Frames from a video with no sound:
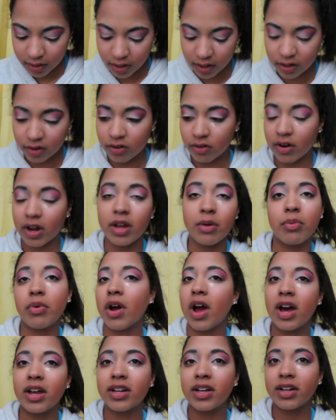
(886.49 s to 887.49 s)
a great
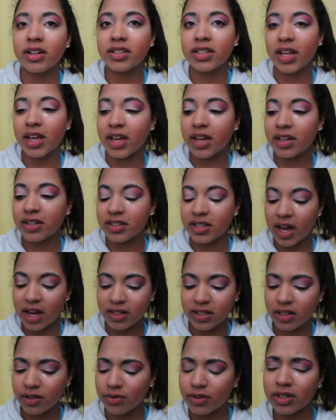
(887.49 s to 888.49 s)
product, and
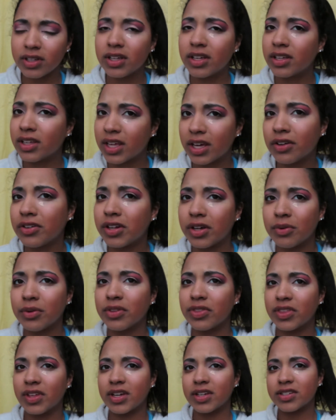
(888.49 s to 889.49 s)
Tati really killed it
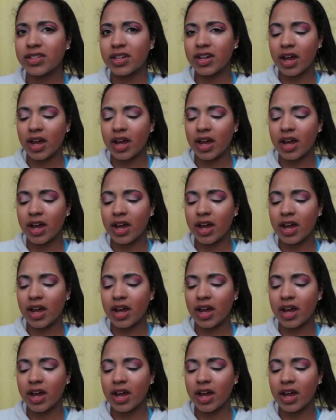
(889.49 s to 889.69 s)
with this,